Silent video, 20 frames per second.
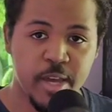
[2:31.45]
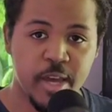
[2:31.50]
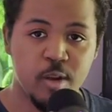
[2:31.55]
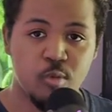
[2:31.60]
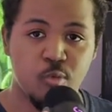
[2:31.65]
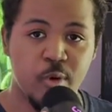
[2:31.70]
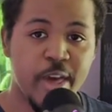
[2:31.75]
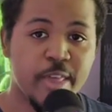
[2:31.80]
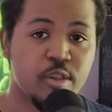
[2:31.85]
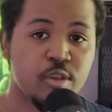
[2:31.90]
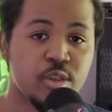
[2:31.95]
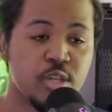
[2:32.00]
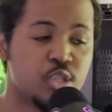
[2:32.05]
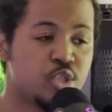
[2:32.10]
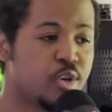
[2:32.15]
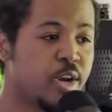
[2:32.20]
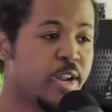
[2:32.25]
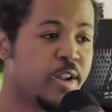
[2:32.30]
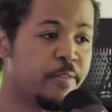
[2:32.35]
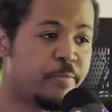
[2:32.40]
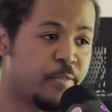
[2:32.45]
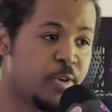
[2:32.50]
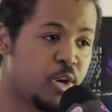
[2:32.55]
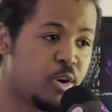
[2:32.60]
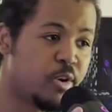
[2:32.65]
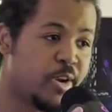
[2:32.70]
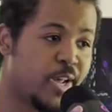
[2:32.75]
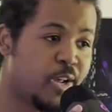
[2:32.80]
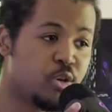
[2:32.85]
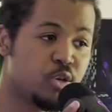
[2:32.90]
and rather than try to figure
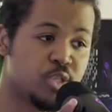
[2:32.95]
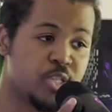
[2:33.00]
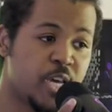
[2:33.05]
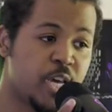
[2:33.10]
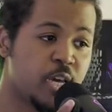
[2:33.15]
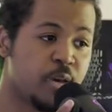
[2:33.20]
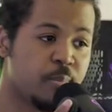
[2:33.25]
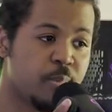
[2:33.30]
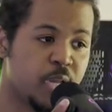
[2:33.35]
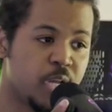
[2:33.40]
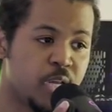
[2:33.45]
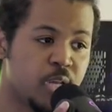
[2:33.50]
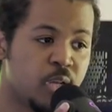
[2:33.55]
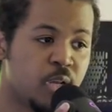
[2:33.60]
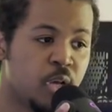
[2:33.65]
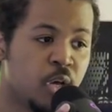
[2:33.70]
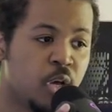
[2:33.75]
it out or take a minute,